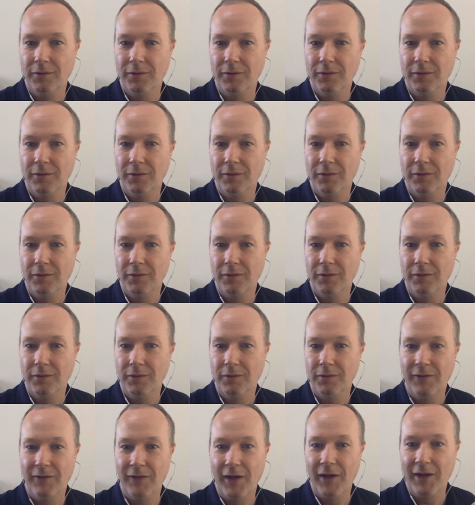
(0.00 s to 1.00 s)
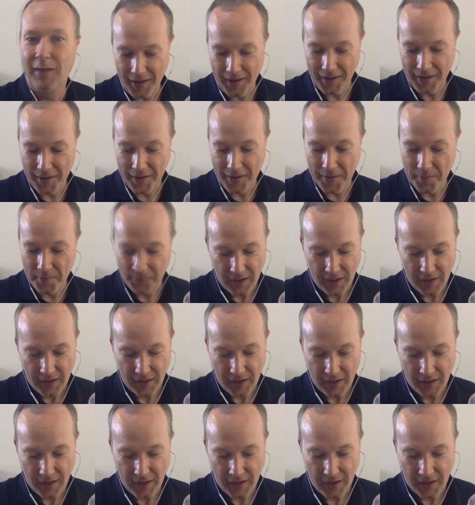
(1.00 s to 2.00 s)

All right. All right. There you have it.